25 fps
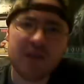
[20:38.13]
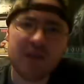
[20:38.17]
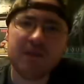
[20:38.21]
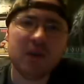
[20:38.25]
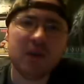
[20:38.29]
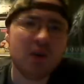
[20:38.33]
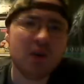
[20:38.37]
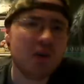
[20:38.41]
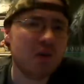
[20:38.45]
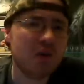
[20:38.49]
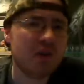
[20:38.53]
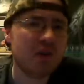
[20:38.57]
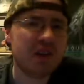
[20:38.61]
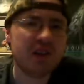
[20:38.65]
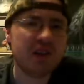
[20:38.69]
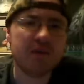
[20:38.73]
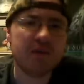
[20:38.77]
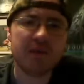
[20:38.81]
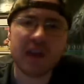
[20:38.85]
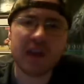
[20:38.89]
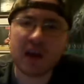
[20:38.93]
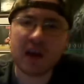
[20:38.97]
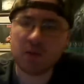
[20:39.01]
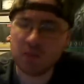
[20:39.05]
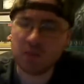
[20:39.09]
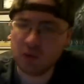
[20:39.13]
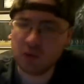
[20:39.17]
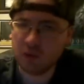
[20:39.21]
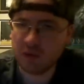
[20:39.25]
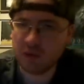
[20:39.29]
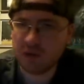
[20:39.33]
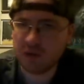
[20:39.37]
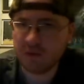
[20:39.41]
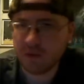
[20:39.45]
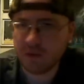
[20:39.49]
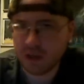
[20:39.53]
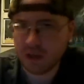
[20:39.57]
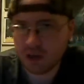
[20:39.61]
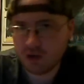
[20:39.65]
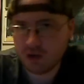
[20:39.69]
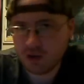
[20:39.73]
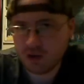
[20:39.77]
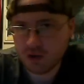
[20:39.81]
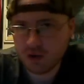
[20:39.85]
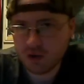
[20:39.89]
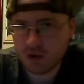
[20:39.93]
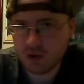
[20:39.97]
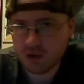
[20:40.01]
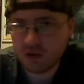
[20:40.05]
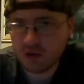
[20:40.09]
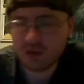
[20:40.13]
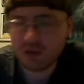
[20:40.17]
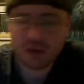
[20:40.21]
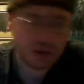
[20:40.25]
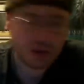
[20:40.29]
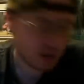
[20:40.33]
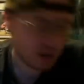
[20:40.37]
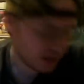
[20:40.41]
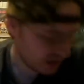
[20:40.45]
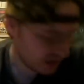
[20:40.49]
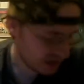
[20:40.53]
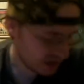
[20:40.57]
If you don't give that movie features,